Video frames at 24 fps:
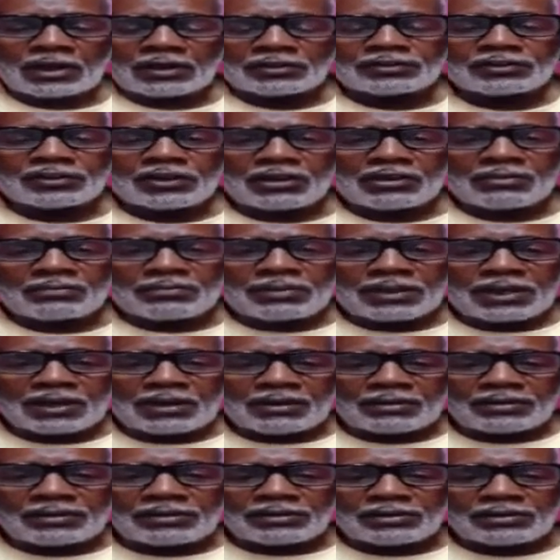Sheriff
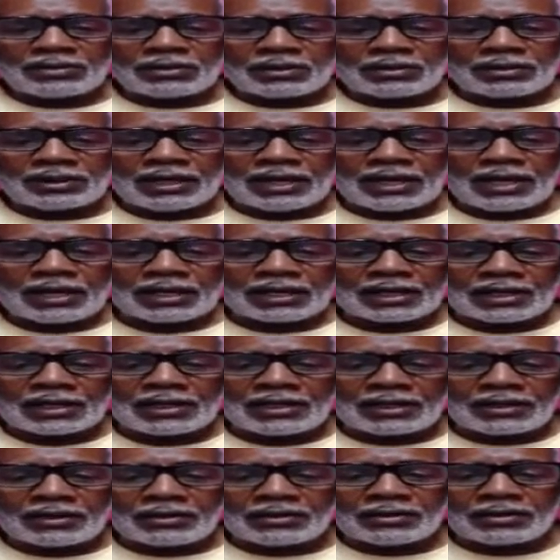Berry, you know, they had
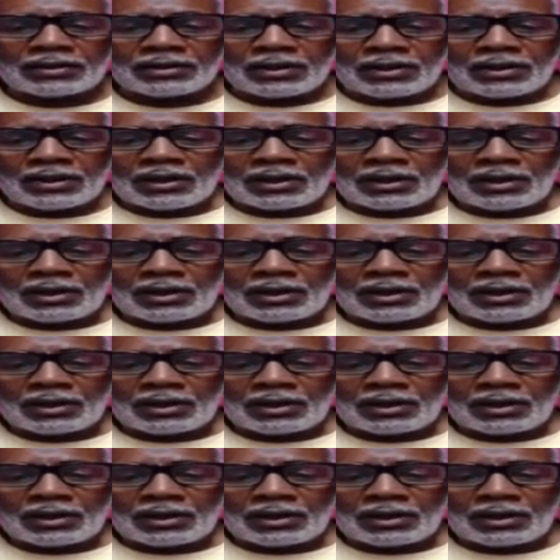cleared